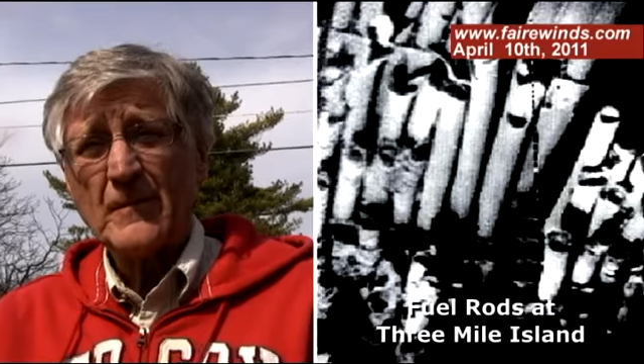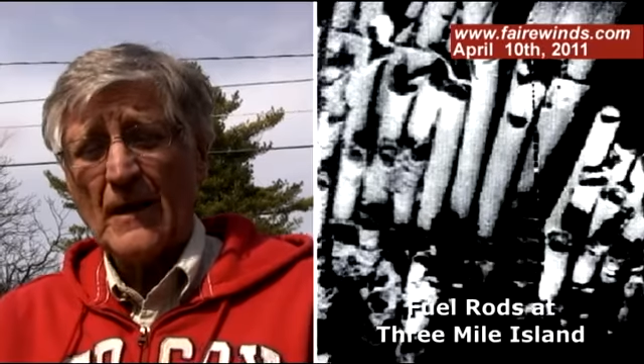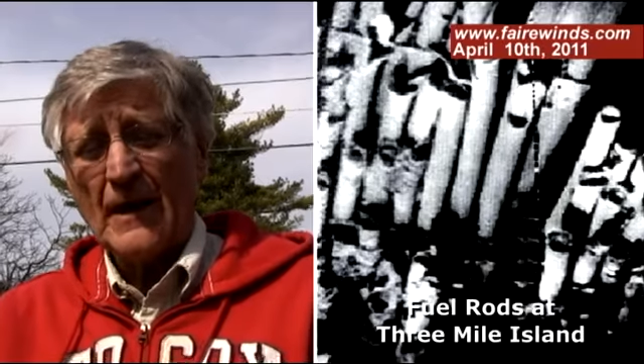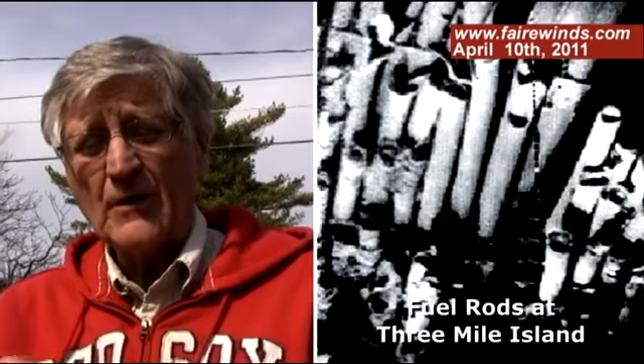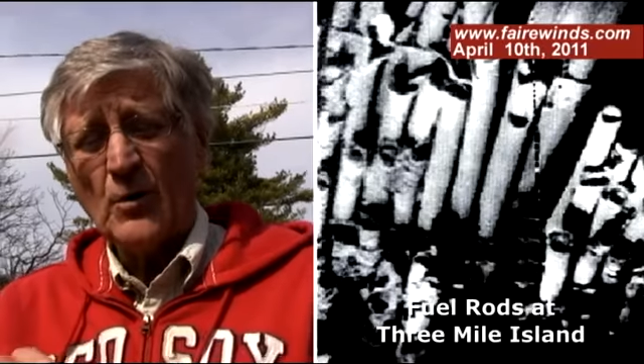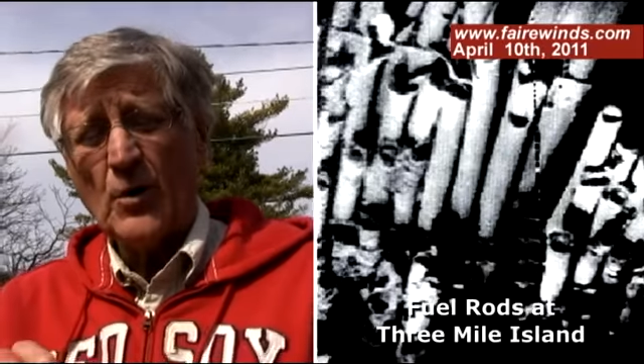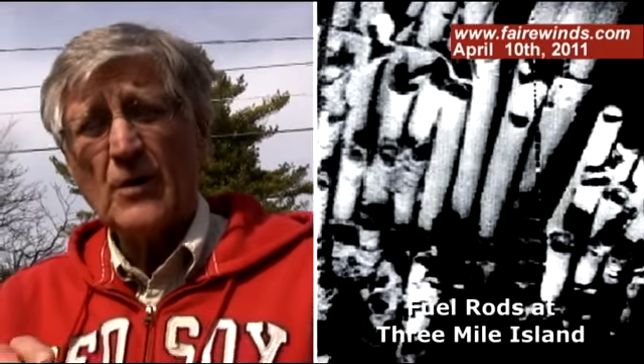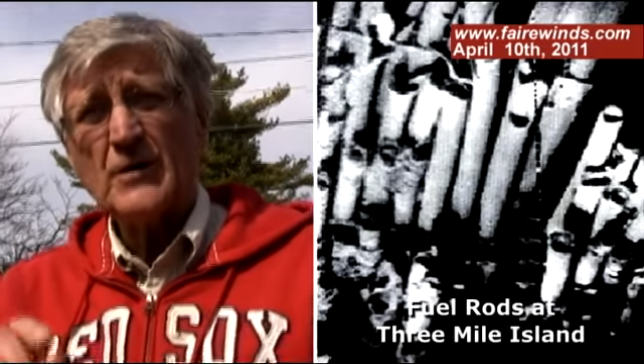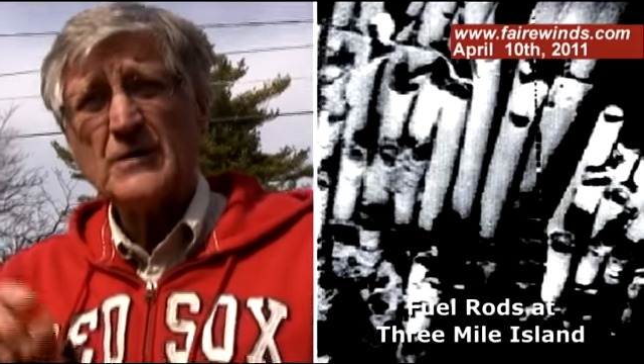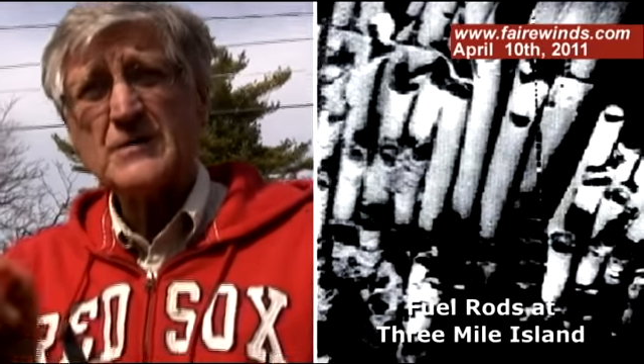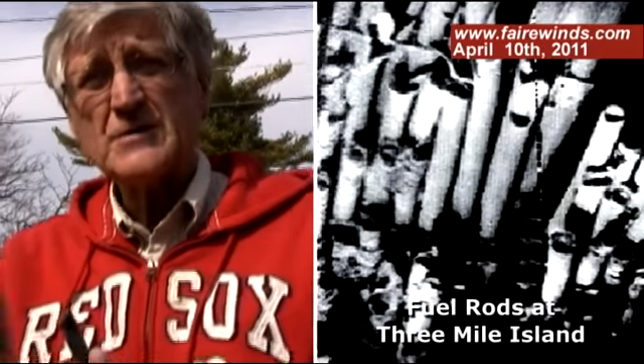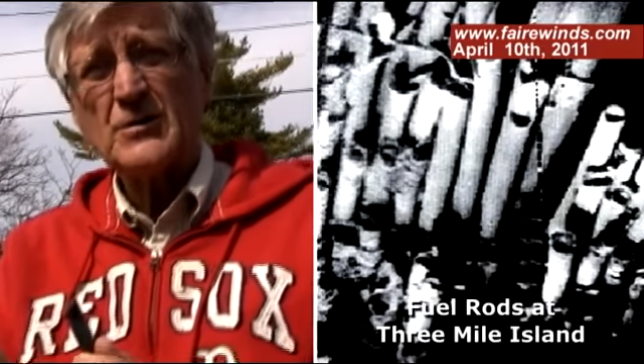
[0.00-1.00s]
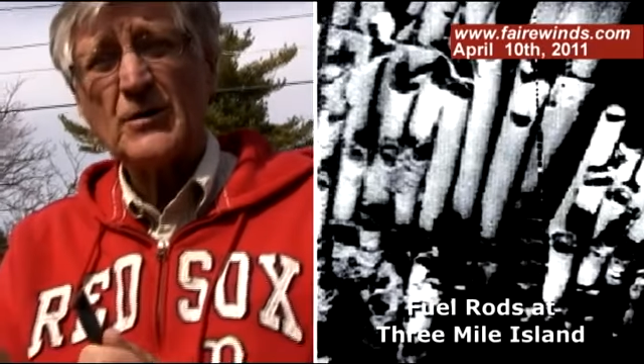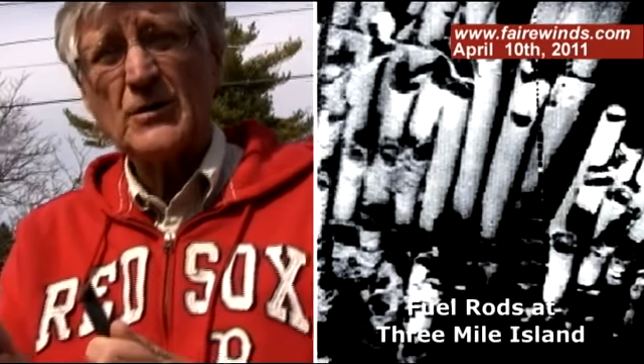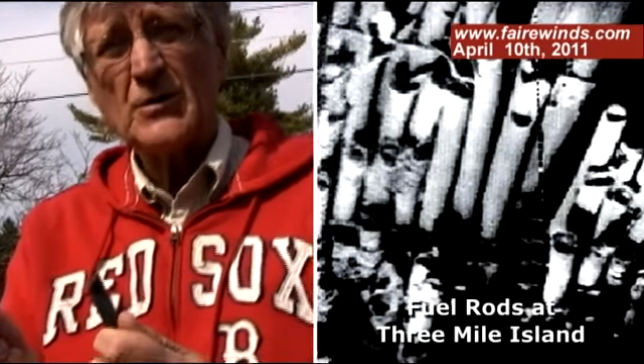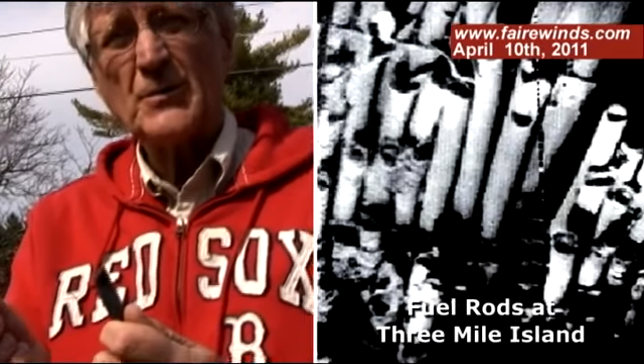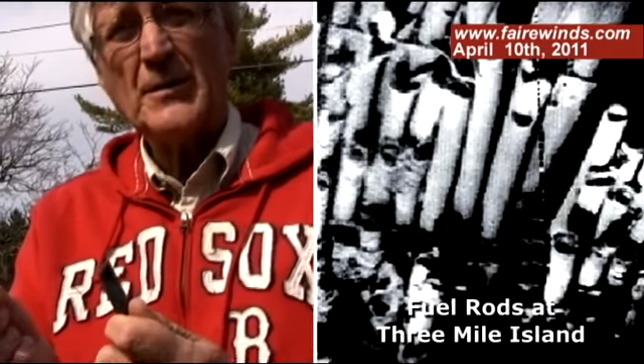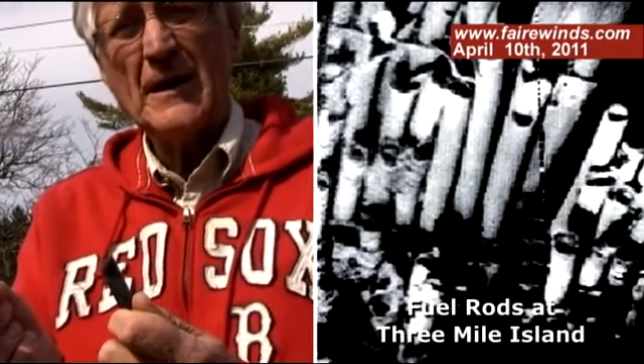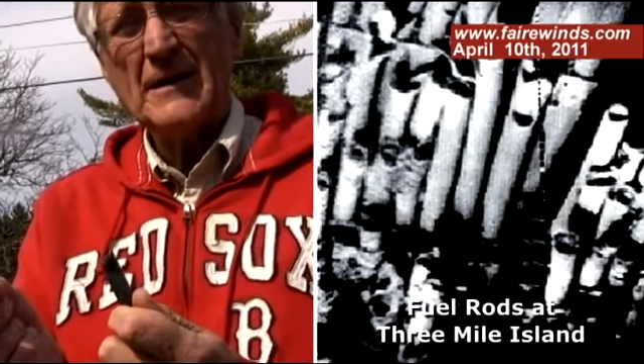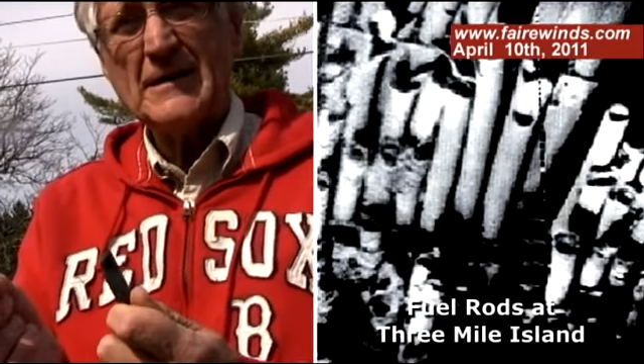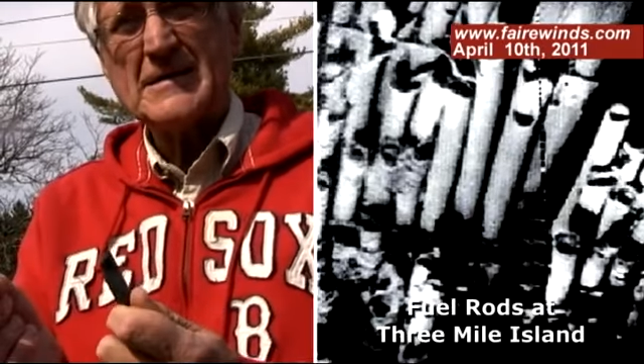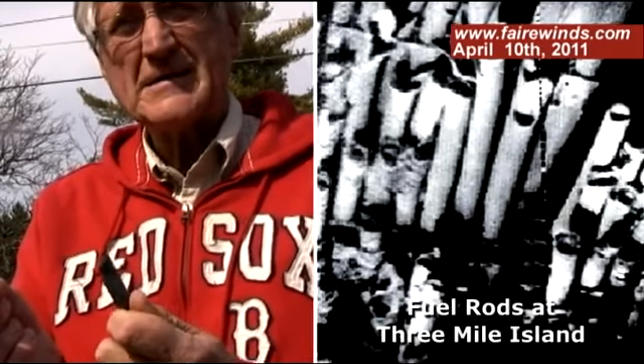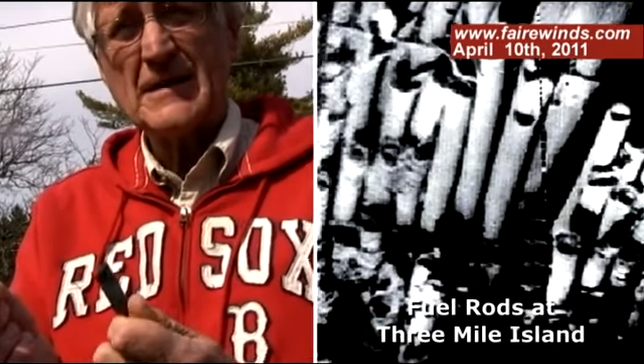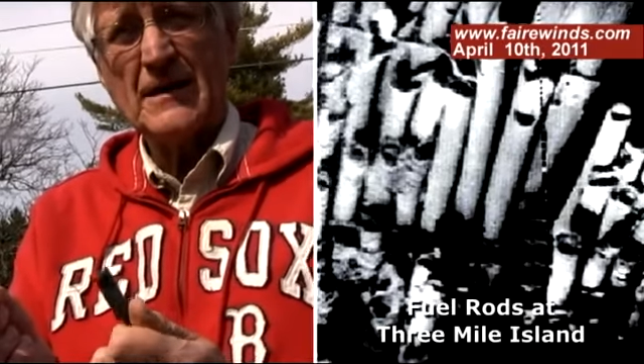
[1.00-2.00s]
and all those nuclear
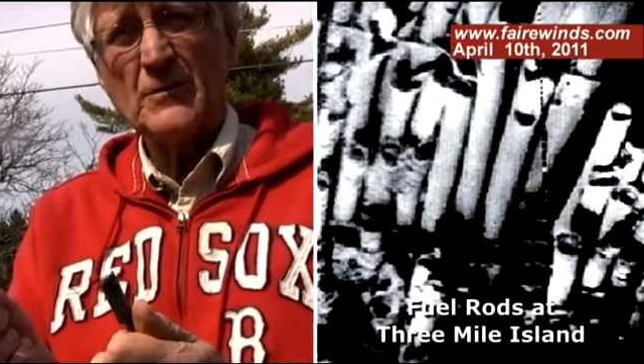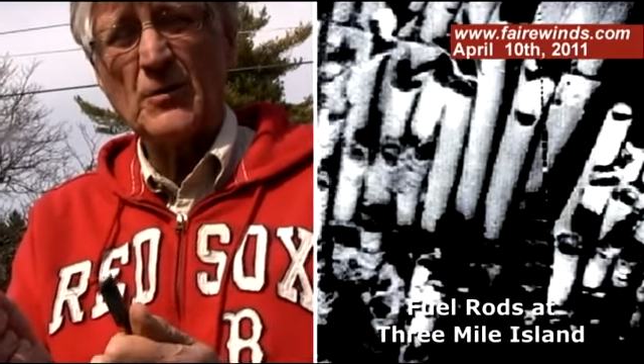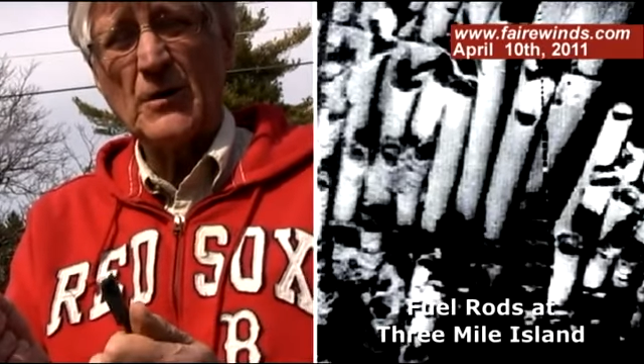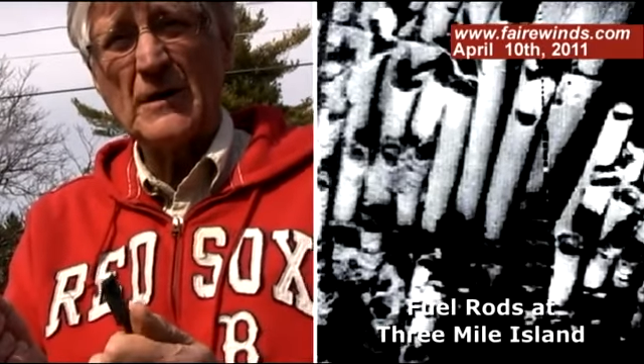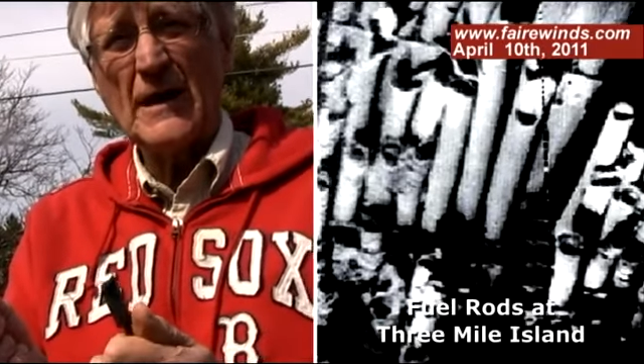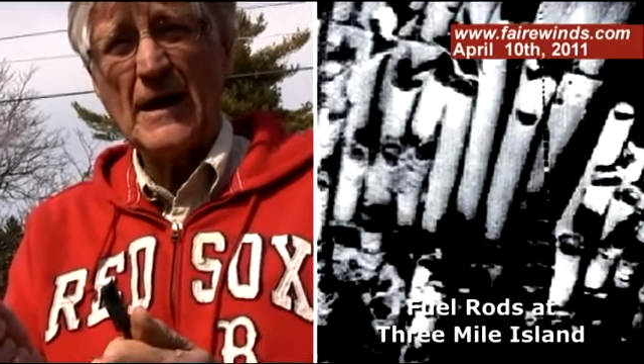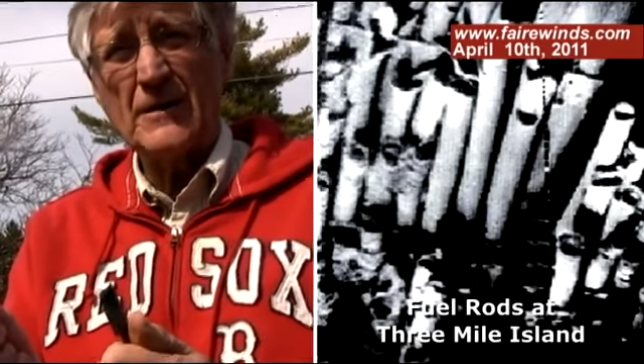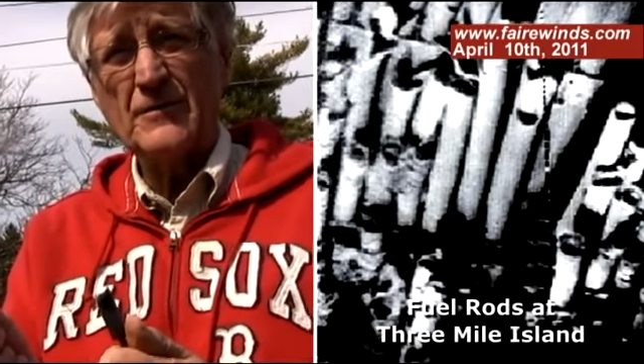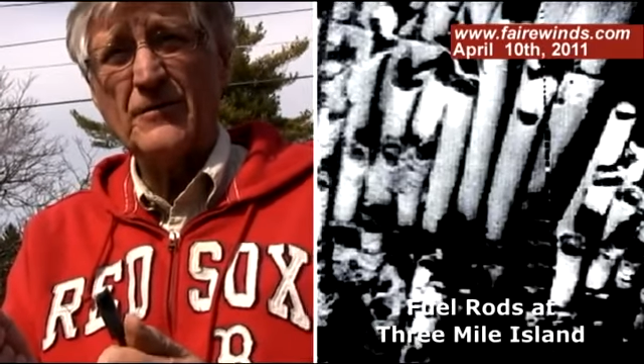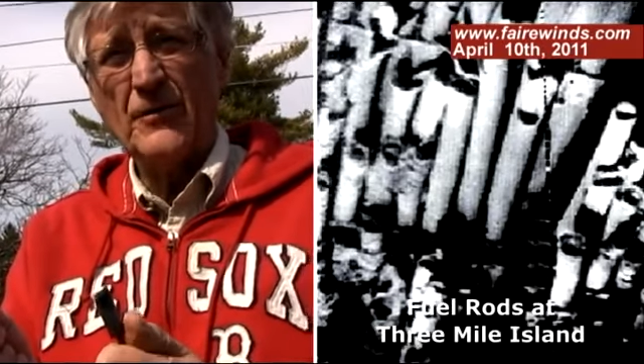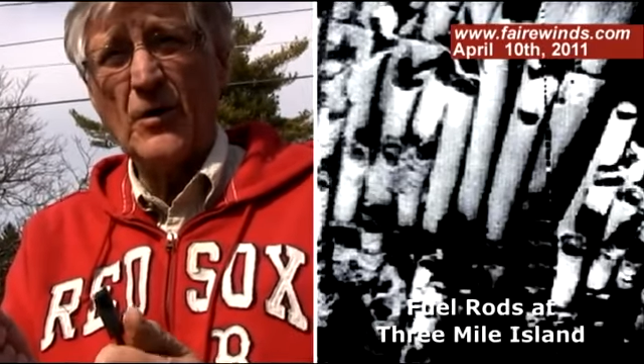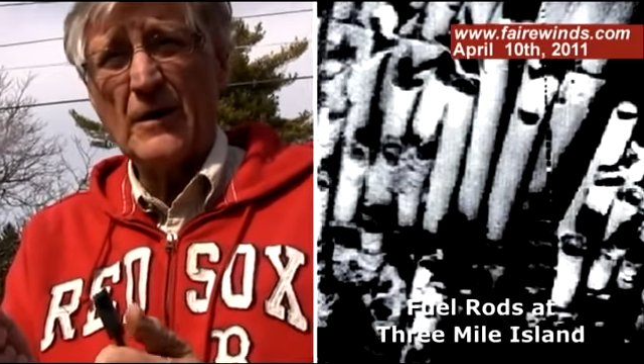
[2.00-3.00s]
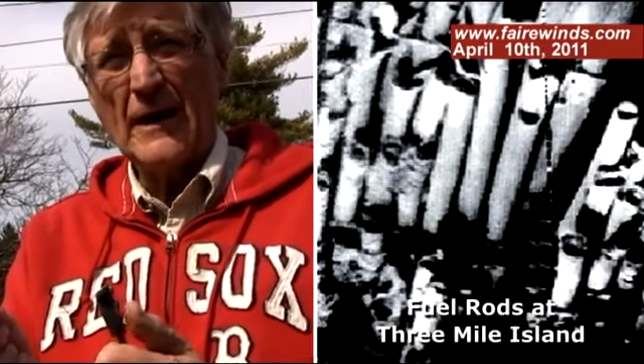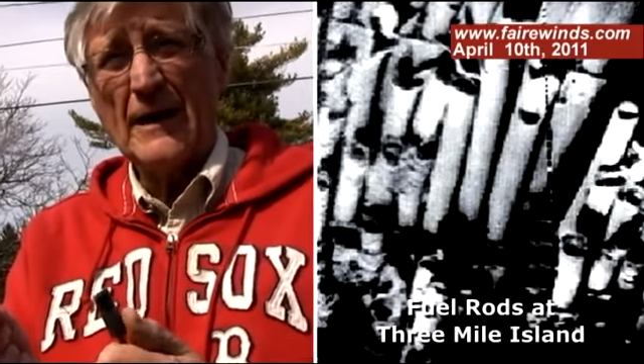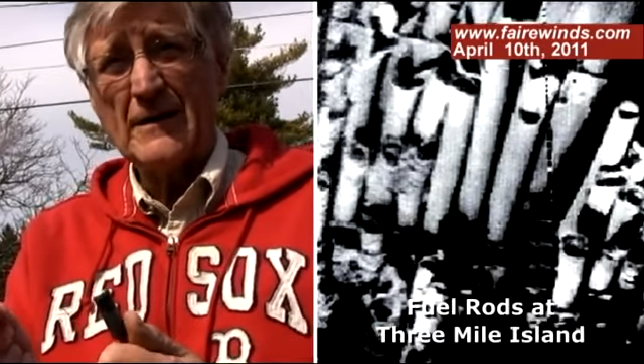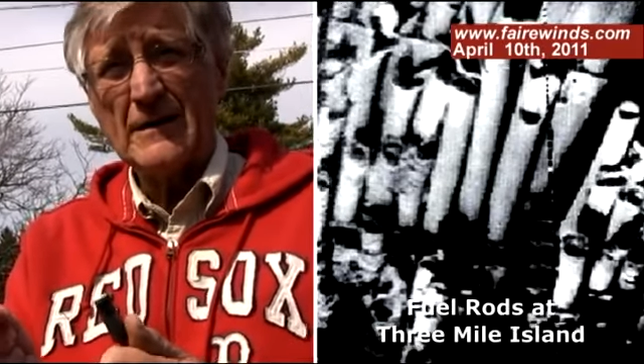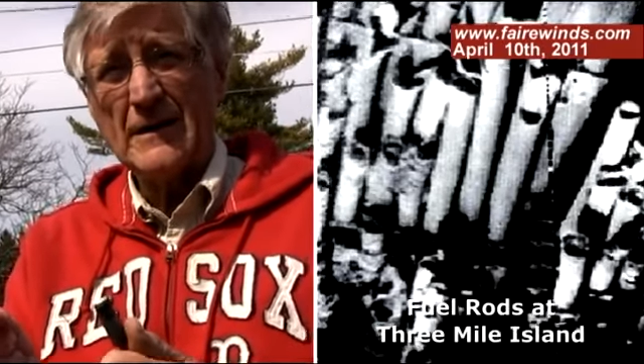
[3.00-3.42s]
pellets then were allowed to fall out.